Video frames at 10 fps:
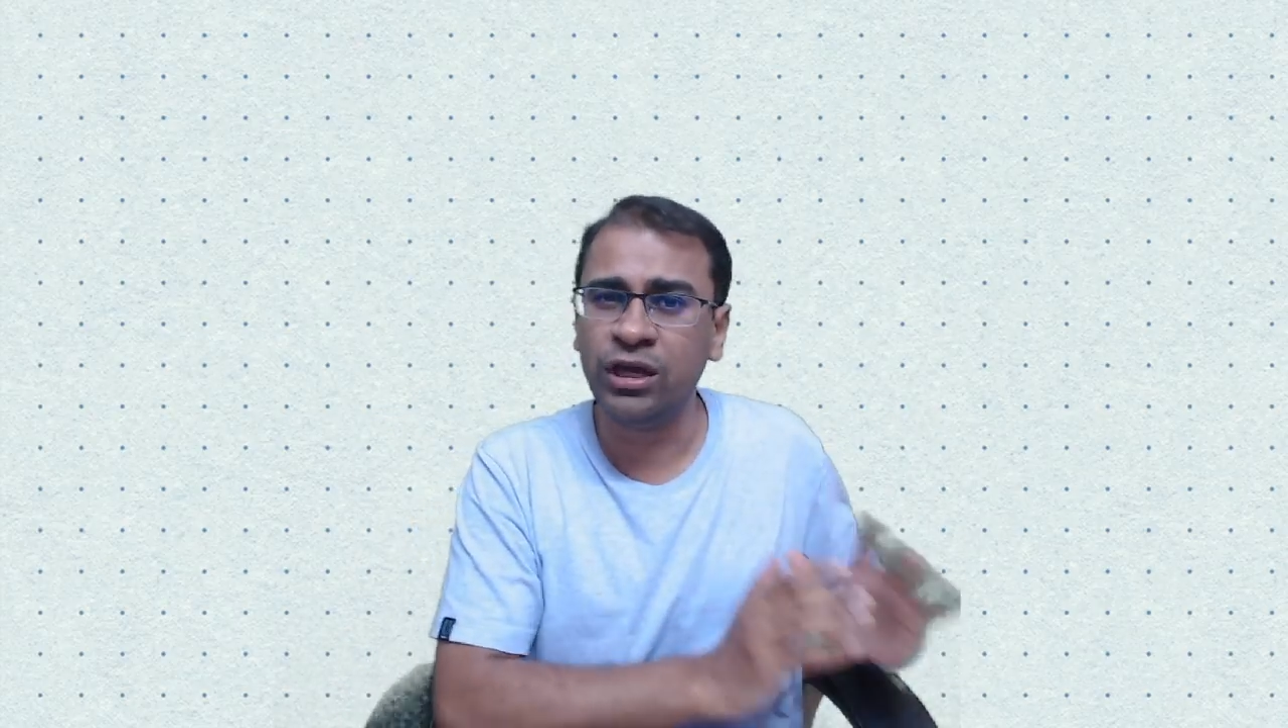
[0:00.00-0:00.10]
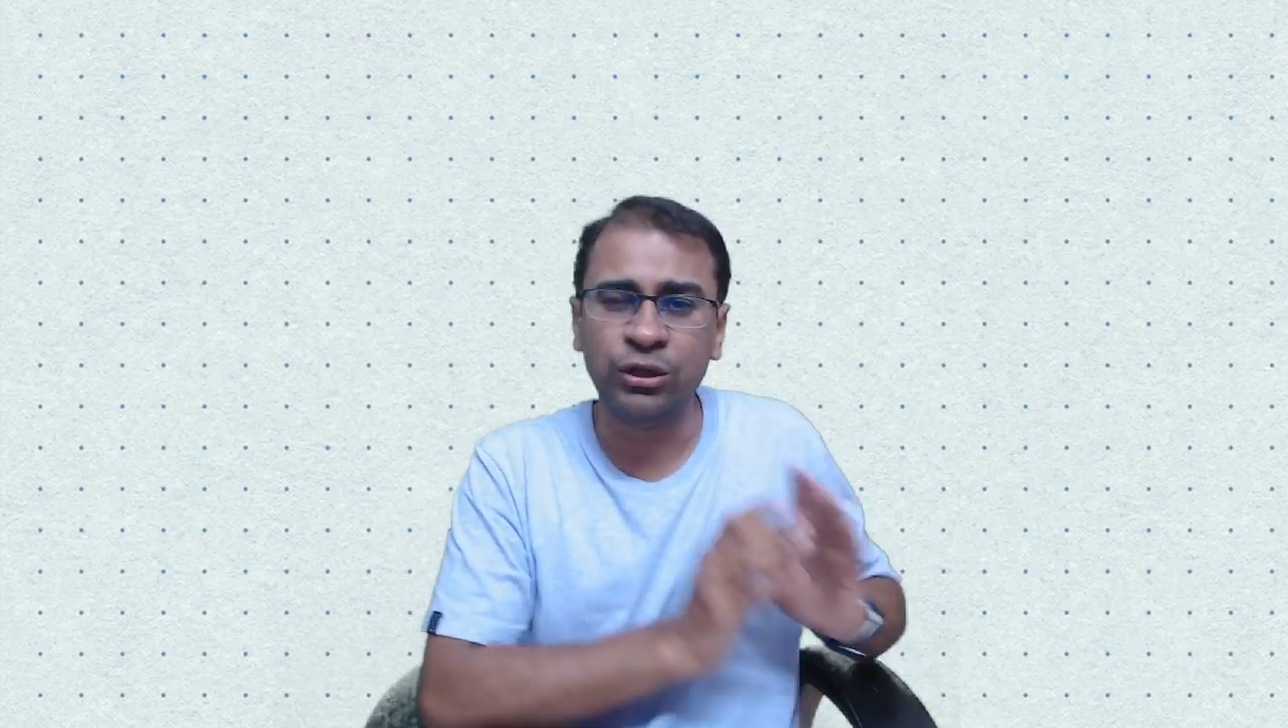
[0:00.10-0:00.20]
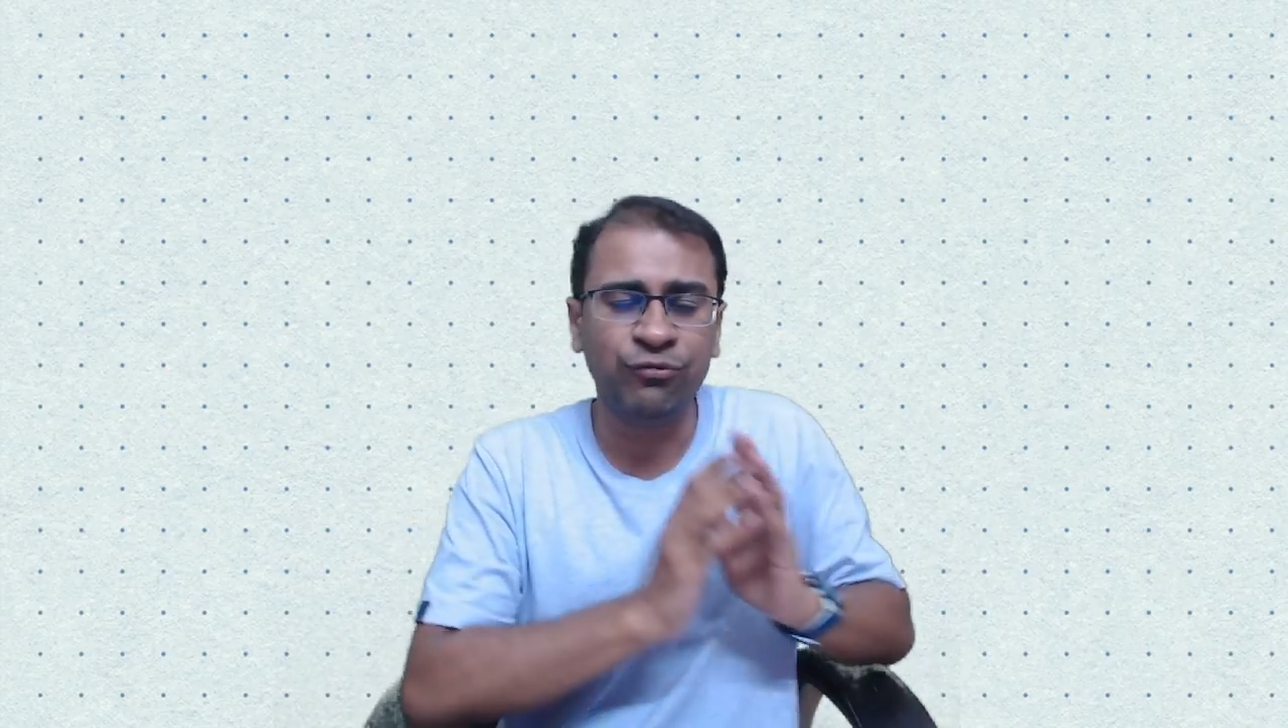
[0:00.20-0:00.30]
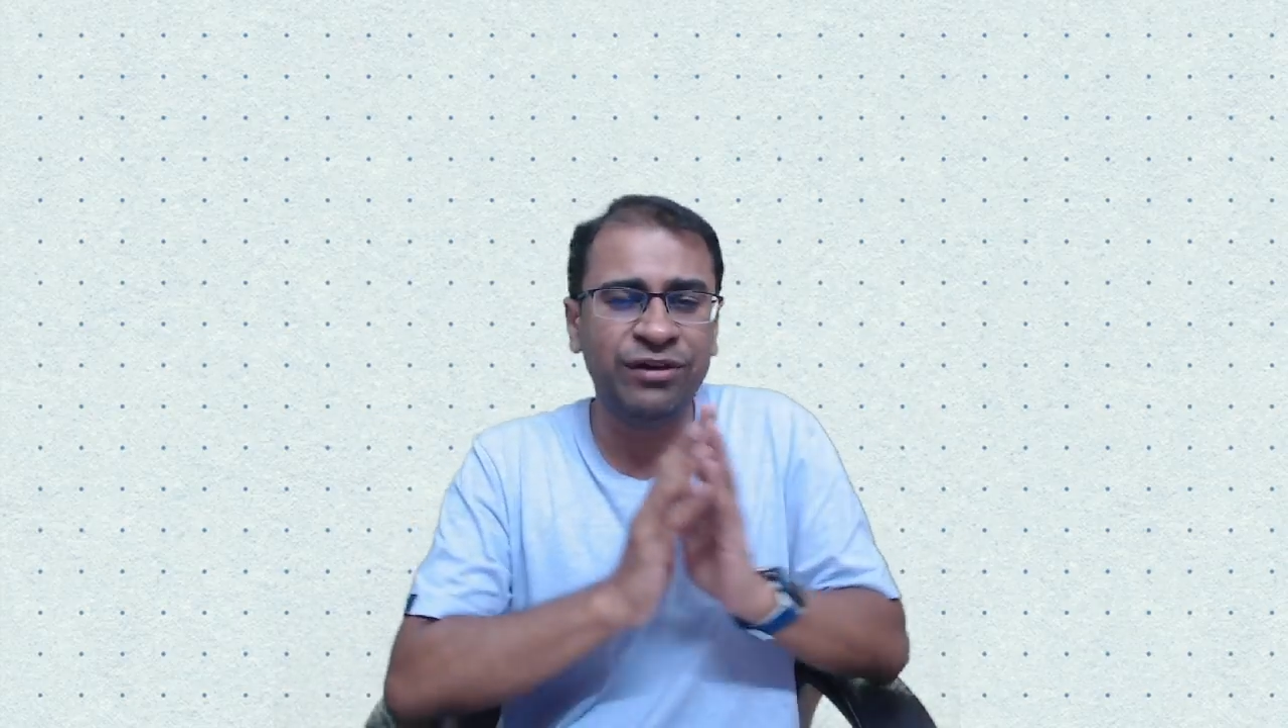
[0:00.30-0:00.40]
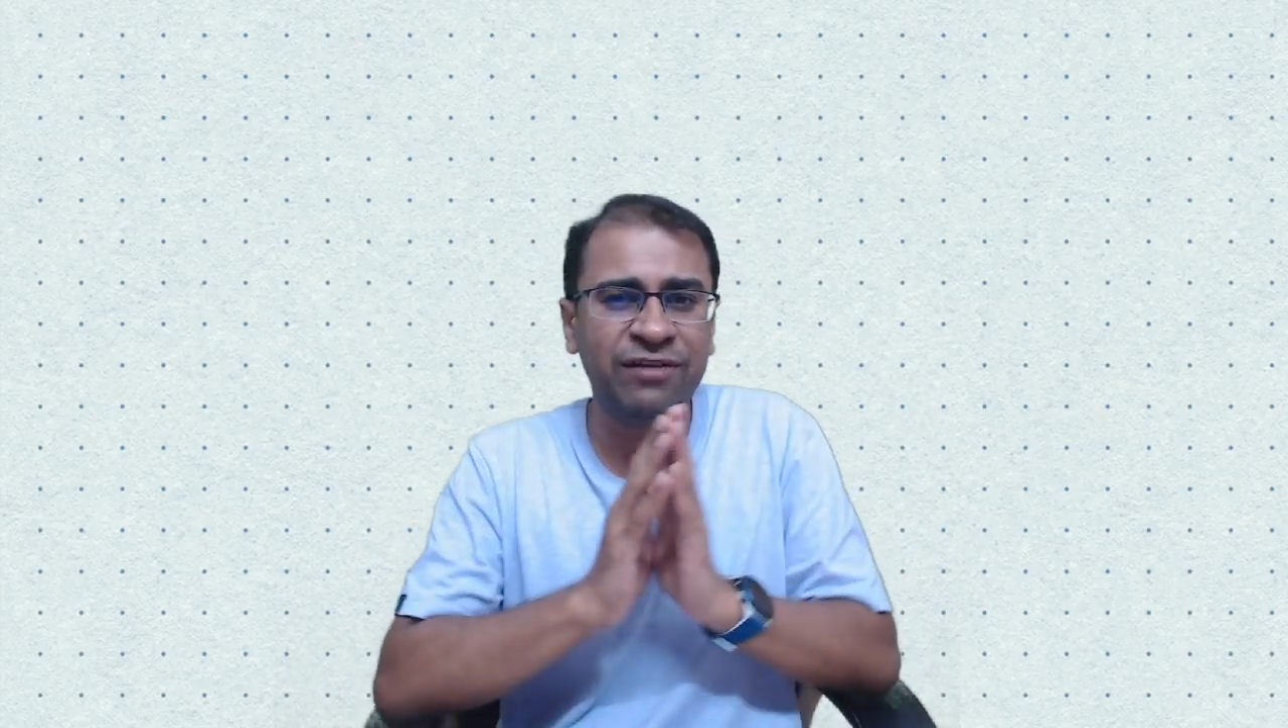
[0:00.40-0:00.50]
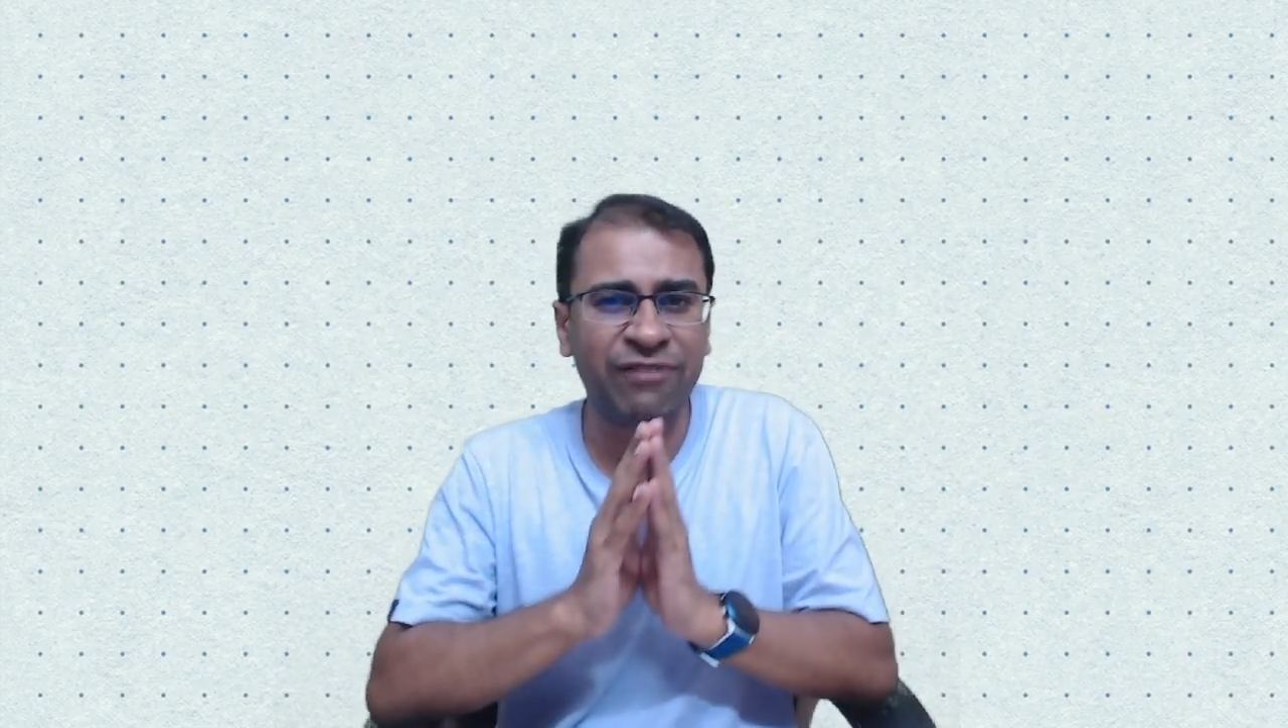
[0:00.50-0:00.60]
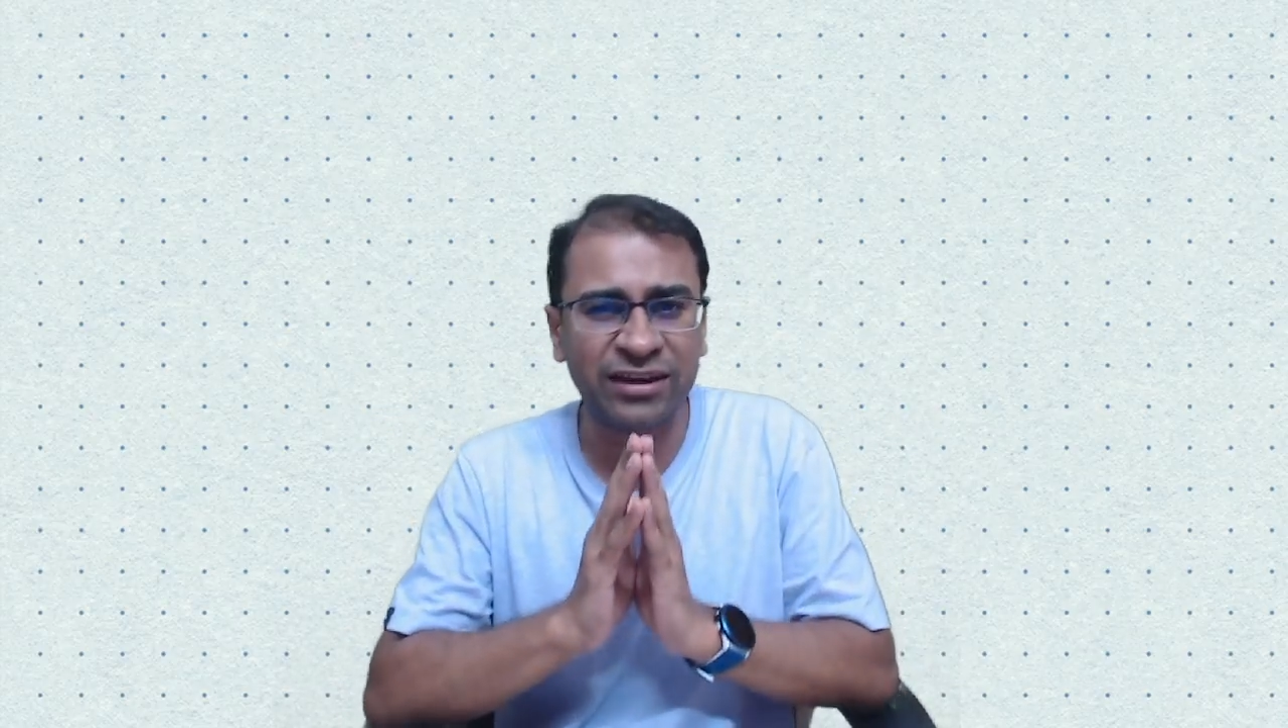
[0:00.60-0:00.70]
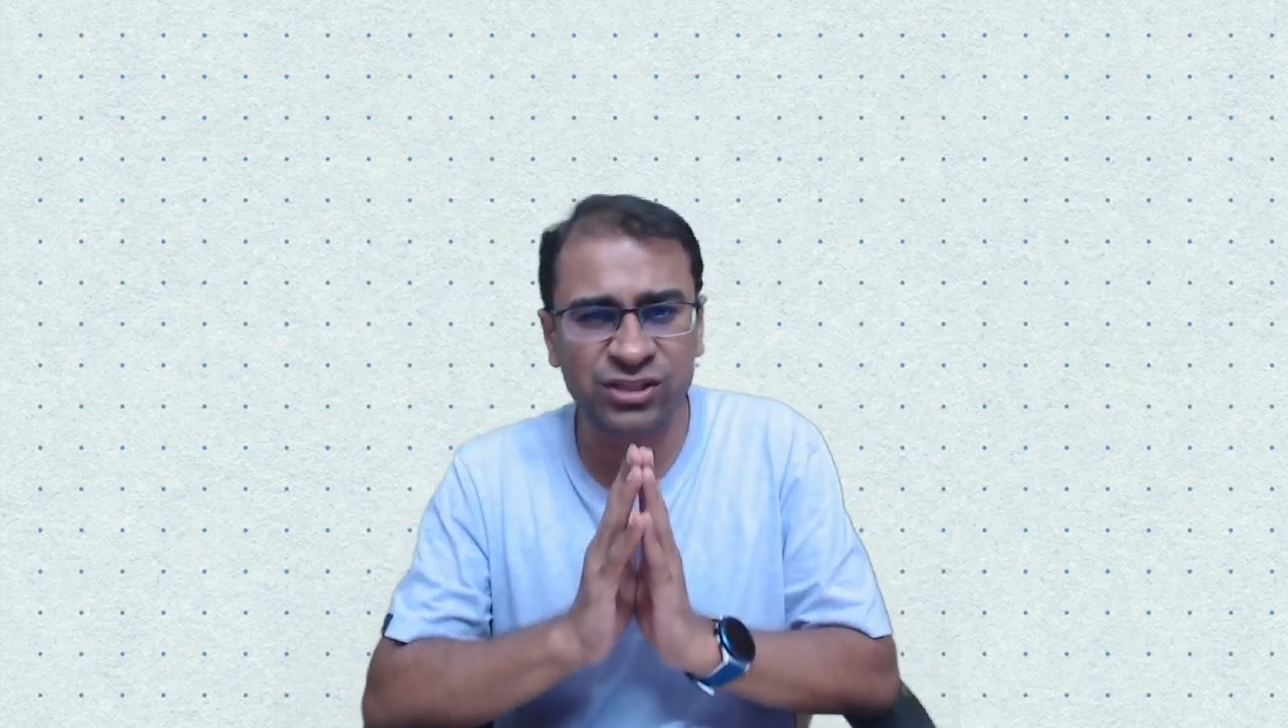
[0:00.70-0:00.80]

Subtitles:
you find